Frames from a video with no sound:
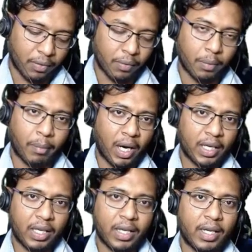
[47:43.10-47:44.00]

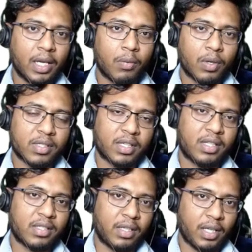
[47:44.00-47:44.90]
marking equal sides
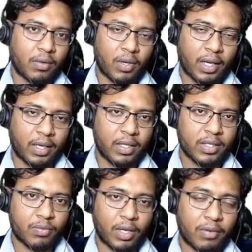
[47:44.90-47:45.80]
and equal angles
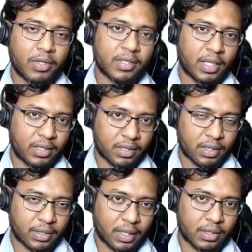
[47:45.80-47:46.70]
whenever such
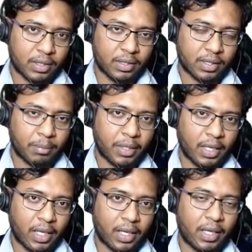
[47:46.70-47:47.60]
something
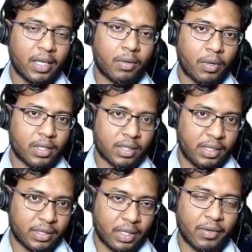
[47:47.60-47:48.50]
like equal is
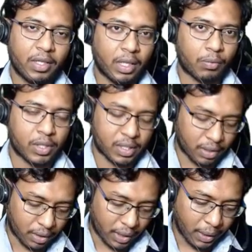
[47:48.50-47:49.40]
given in the question,
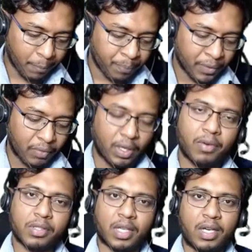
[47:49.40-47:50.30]
right? Whenever
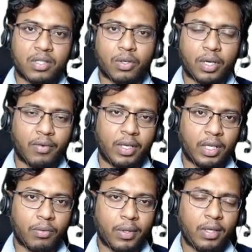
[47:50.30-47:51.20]
sides are given
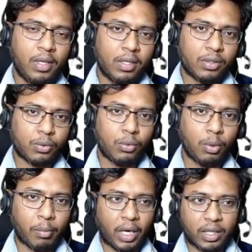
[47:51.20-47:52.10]
equal, soon
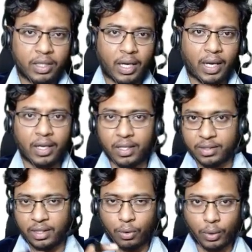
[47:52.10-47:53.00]
mark the angles
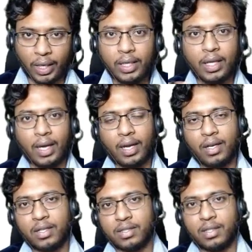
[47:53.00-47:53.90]
there. You write the
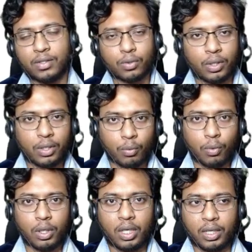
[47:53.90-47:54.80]
angles there so that you
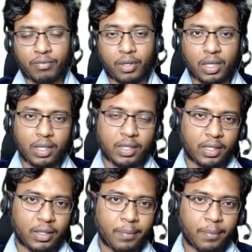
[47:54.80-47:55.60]
won't forget that.